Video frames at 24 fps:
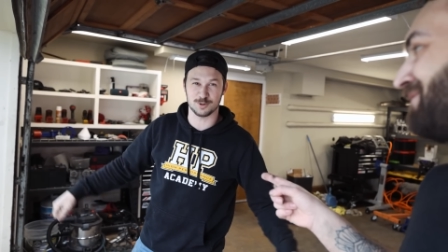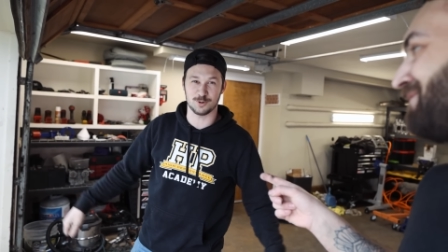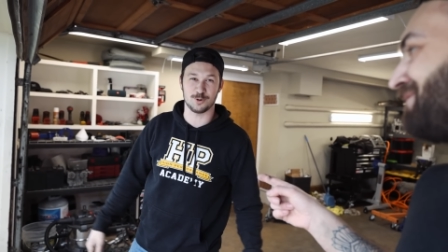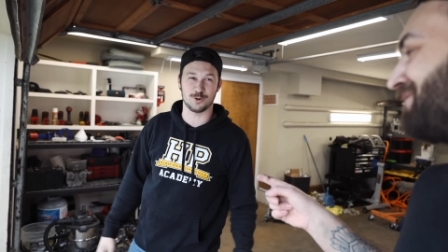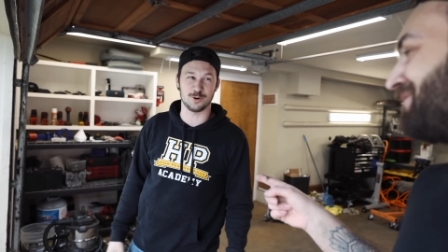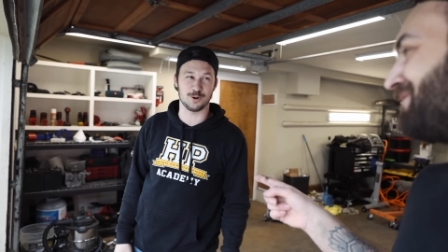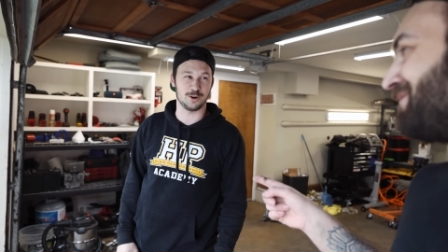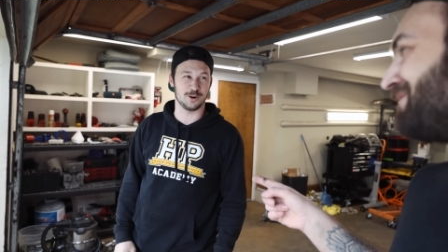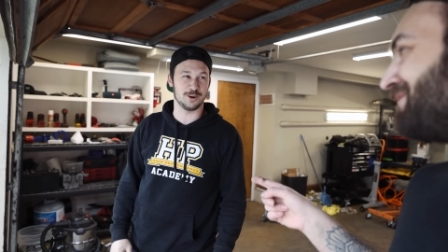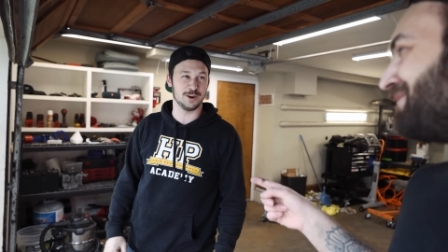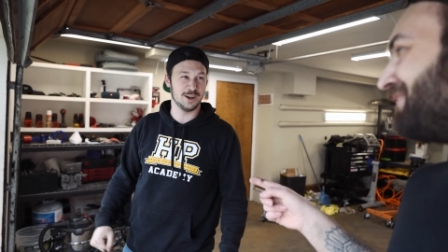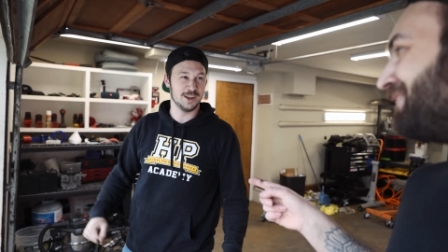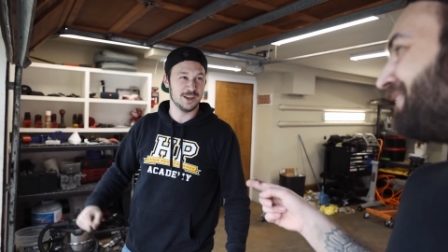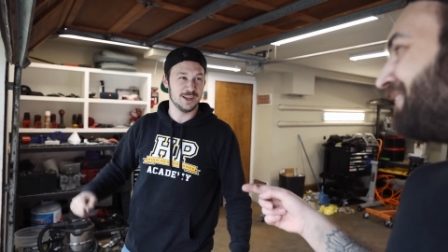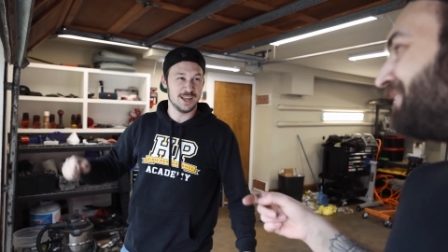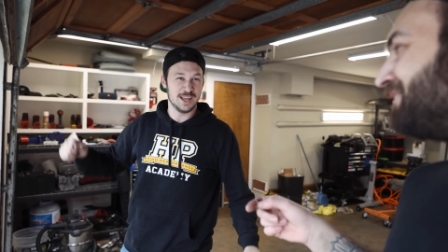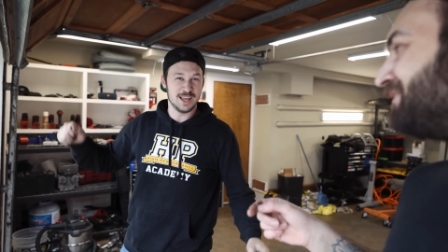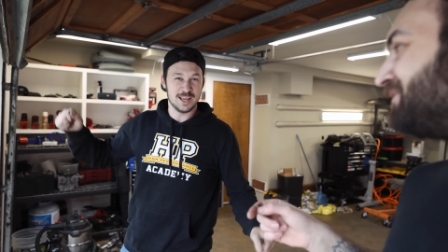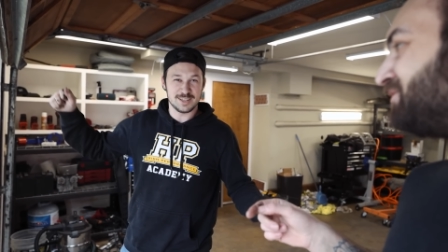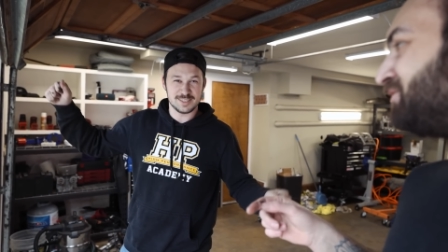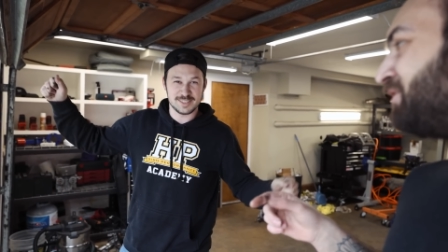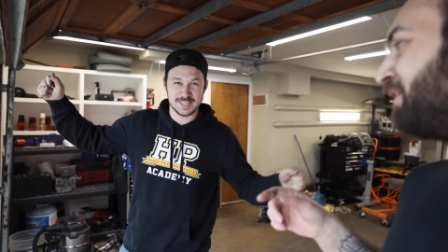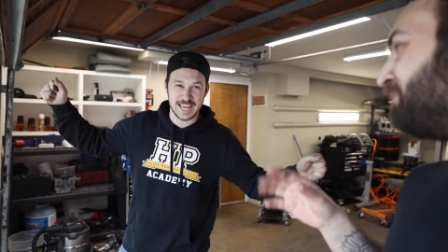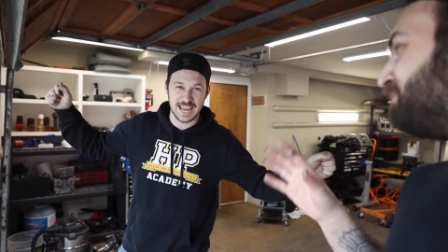or
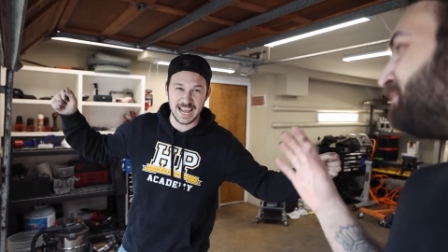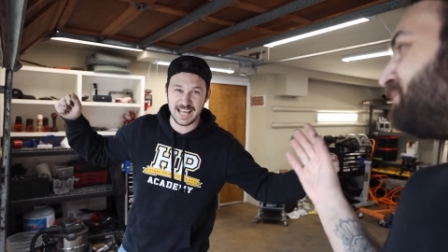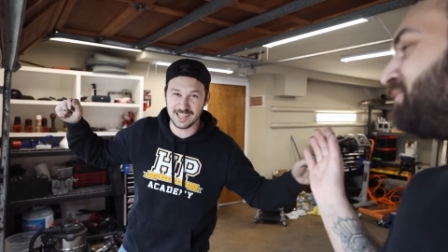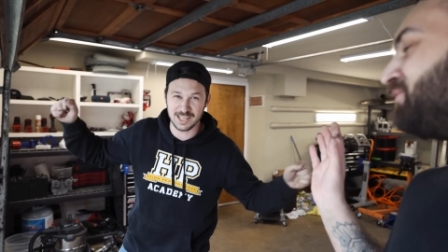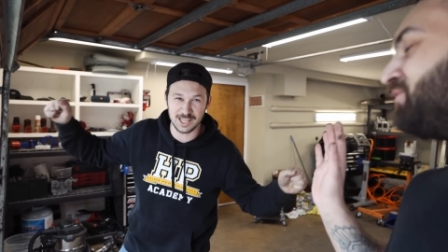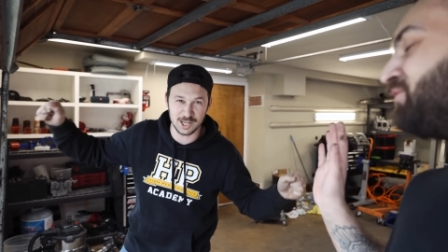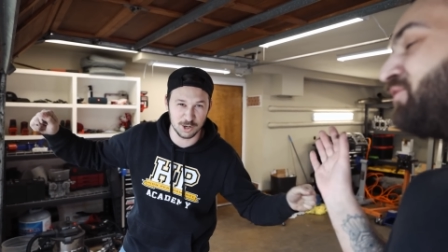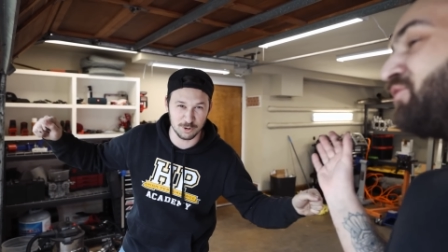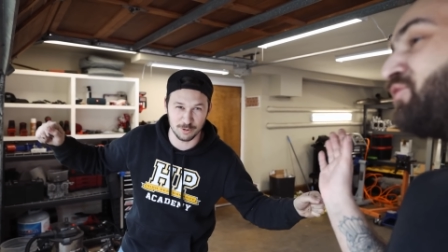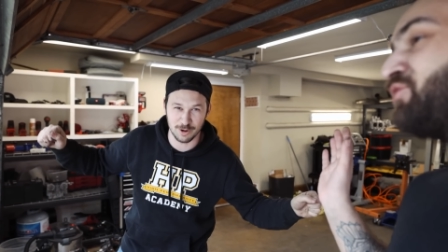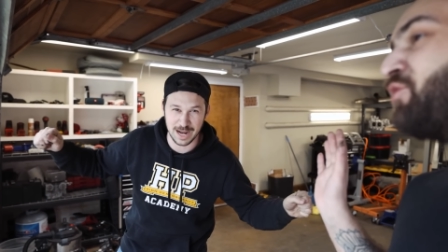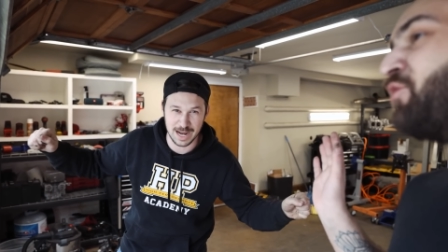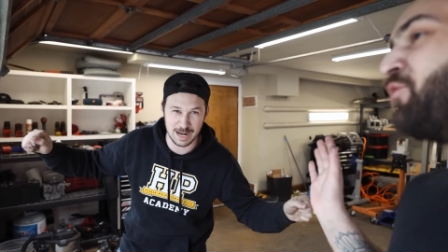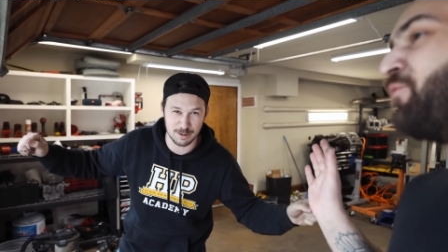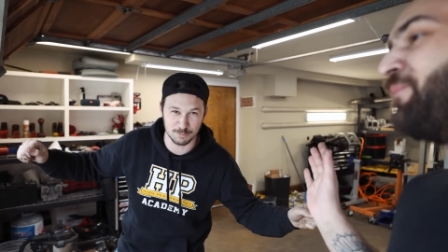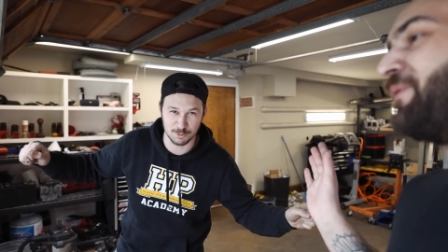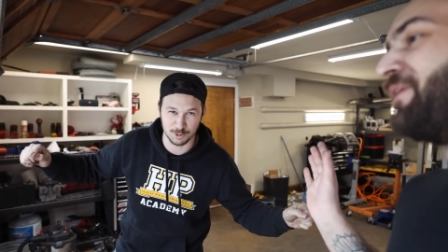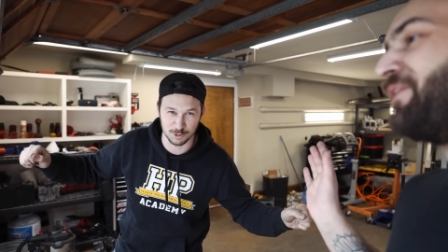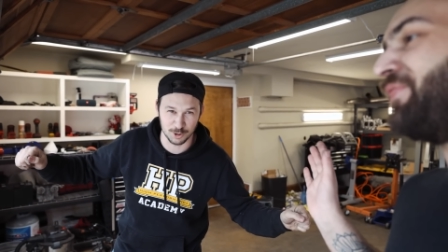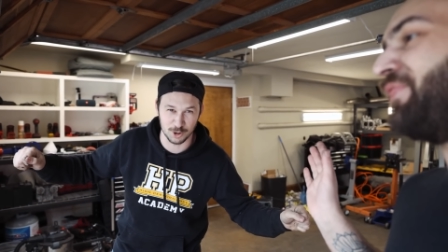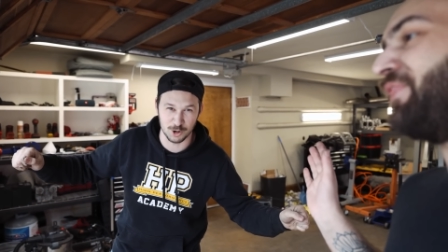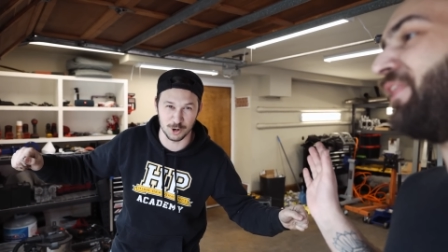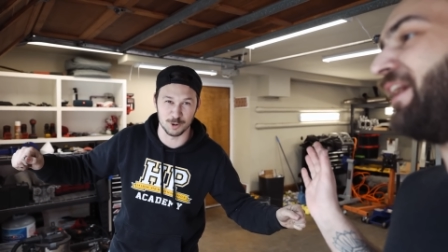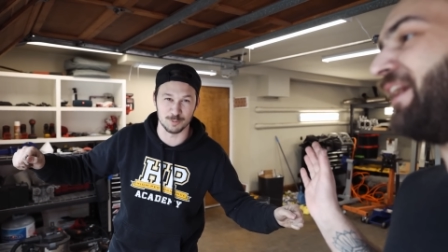some Telegram
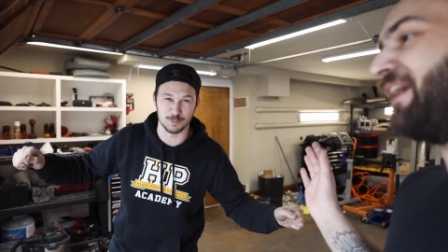group,